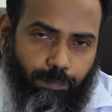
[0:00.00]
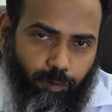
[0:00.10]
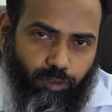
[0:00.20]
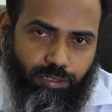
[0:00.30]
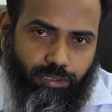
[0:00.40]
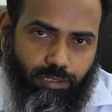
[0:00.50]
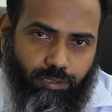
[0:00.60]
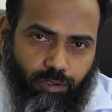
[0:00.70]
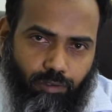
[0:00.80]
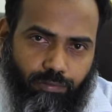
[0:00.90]

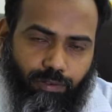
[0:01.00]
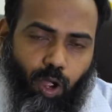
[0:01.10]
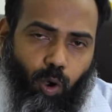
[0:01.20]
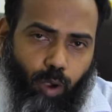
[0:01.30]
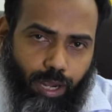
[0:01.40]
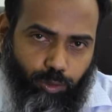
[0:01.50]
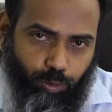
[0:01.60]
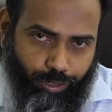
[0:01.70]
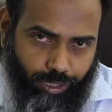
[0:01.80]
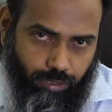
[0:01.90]
processes of how I should
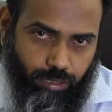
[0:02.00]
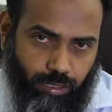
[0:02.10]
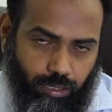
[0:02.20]
treat,